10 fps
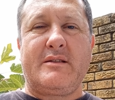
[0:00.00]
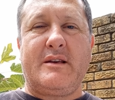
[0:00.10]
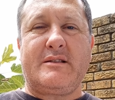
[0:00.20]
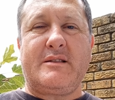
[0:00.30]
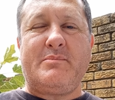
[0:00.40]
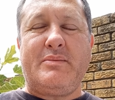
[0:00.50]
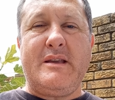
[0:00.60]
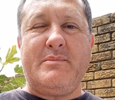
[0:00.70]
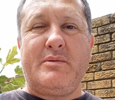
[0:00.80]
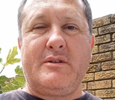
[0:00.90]
that the
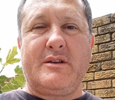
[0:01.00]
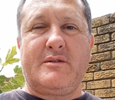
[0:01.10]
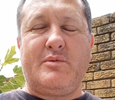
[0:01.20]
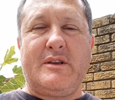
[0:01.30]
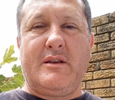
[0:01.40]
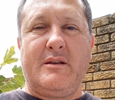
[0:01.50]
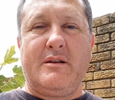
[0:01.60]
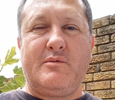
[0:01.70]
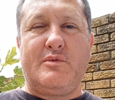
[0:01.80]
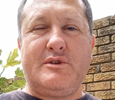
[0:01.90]
people that
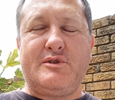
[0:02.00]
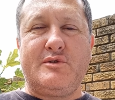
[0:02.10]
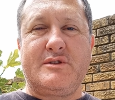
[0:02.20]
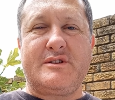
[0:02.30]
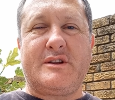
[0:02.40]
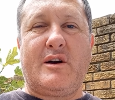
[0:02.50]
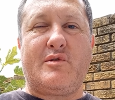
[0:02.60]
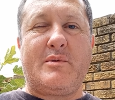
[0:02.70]
we choose as our